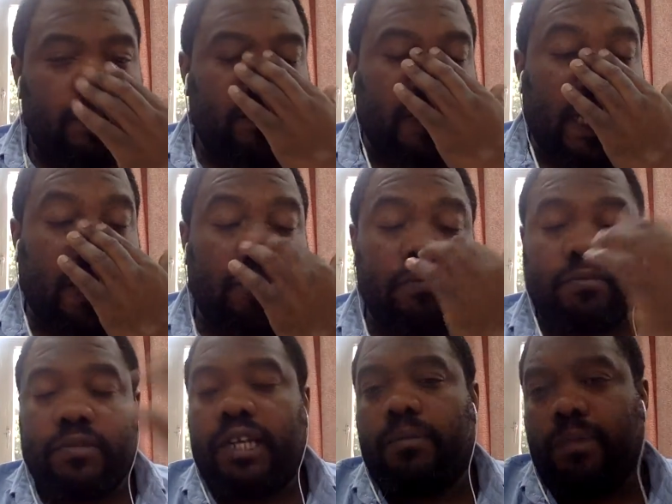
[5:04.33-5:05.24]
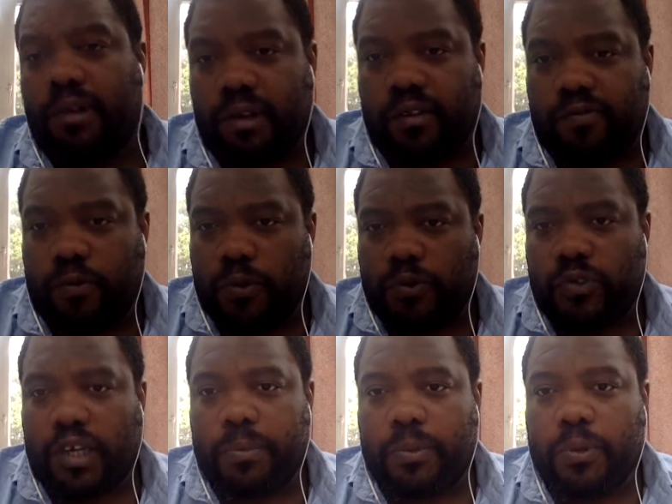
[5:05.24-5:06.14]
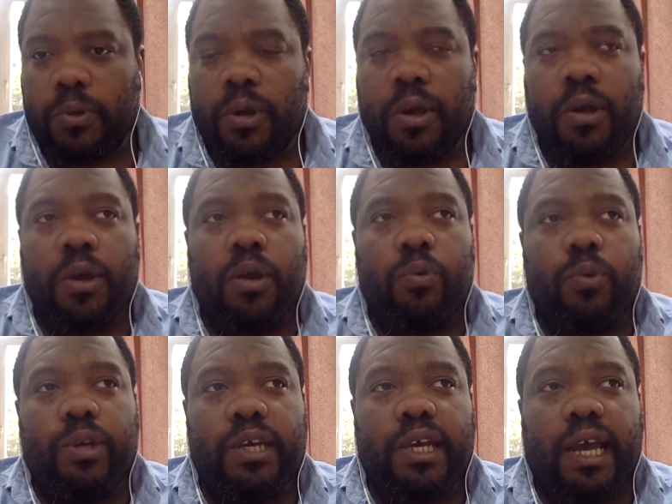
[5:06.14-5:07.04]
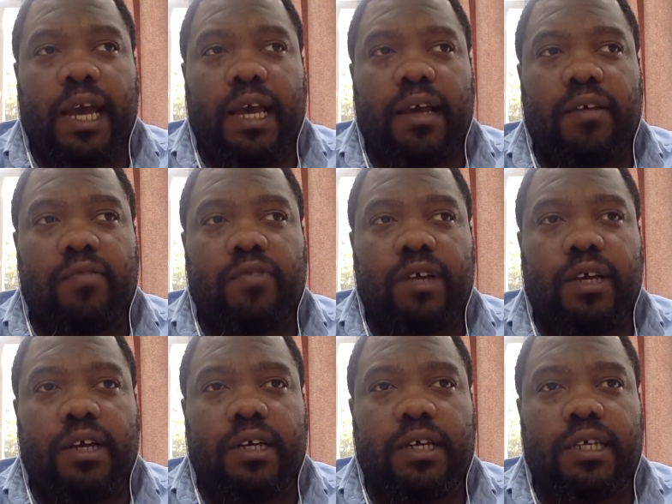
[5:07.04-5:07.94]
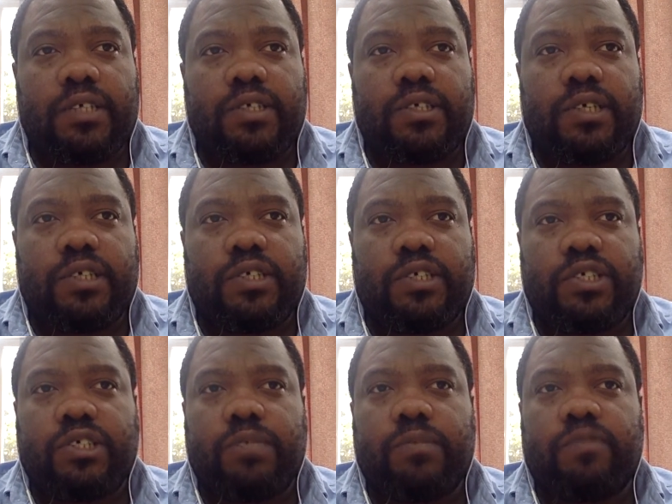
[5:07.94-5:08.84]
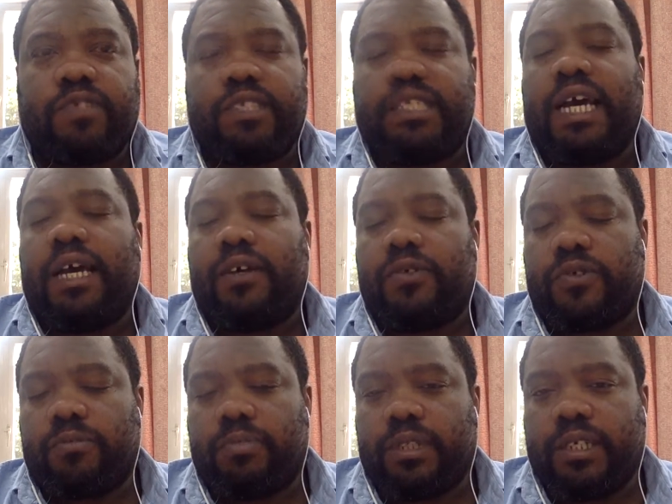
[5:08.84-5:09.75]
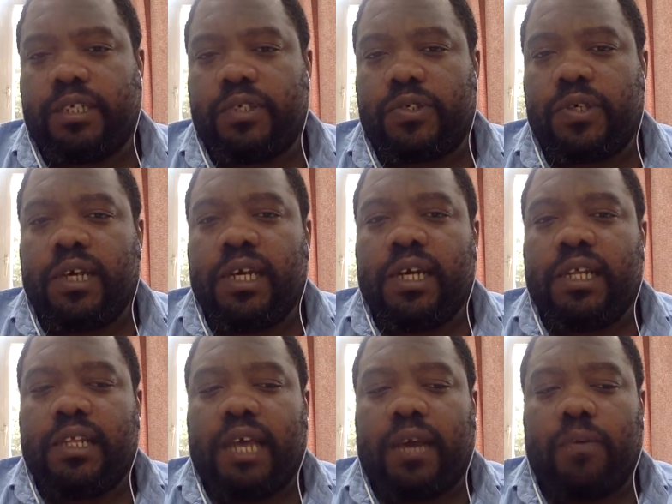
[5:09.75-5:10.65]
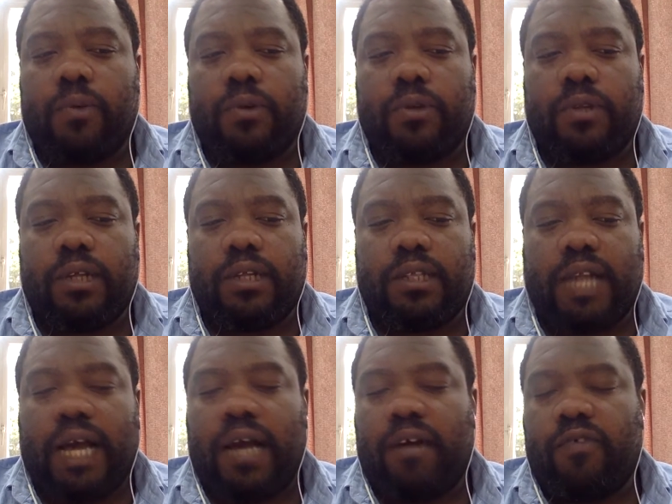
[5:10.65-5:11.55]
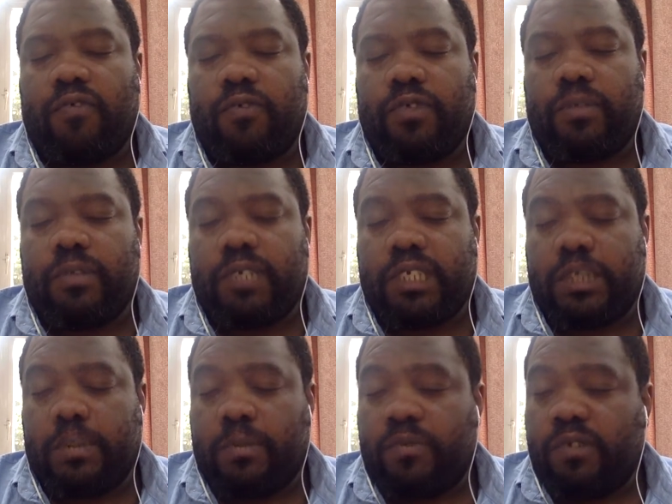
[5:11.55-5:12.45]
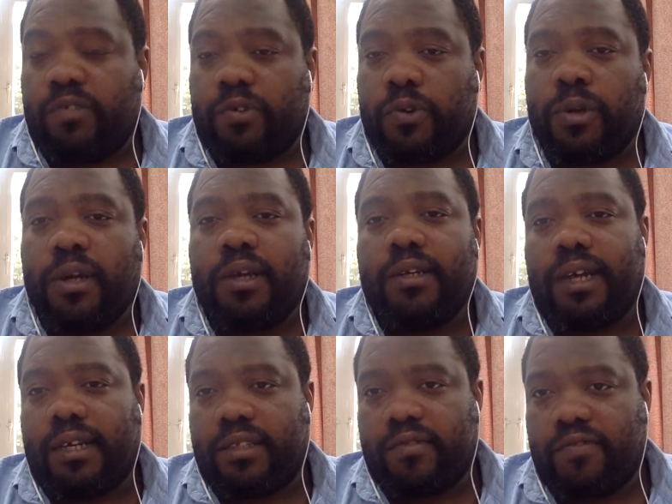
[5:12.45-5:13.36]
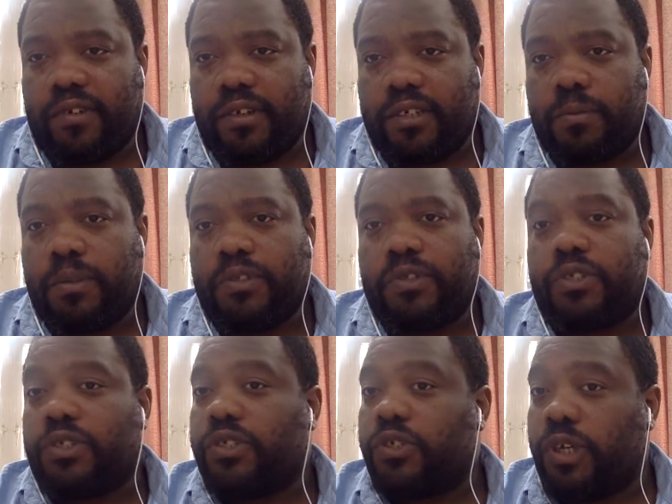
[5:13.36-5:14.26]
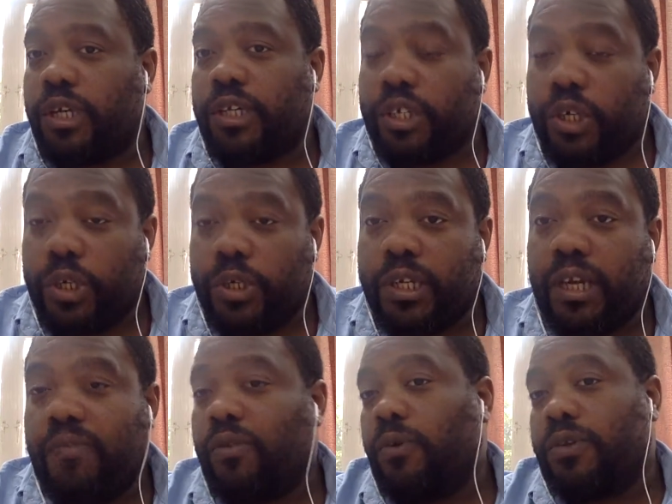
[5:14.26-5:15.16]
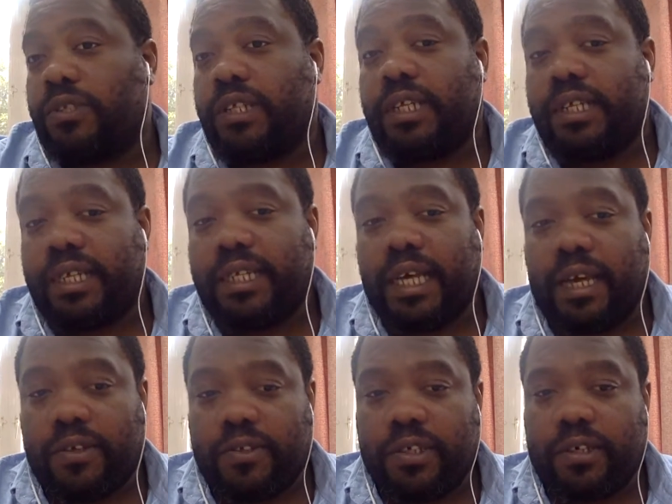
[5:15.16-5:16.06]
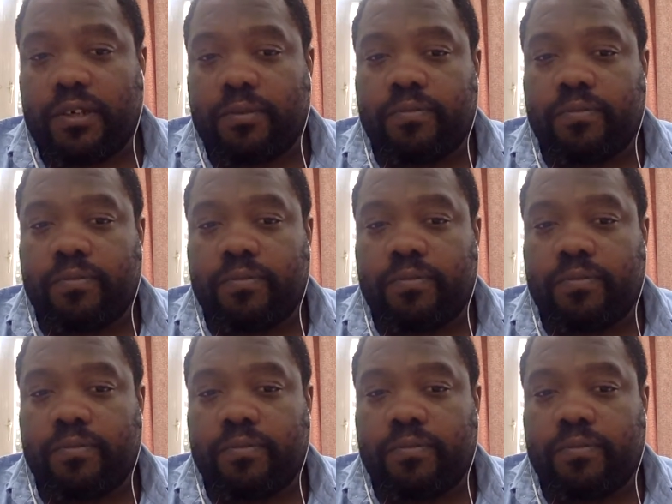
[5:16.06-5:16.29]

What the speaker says: Now, in America, for example, we have a system of canals in place that will allow for the Mississippi River not to flood as much as it could if it wasn't any canals there.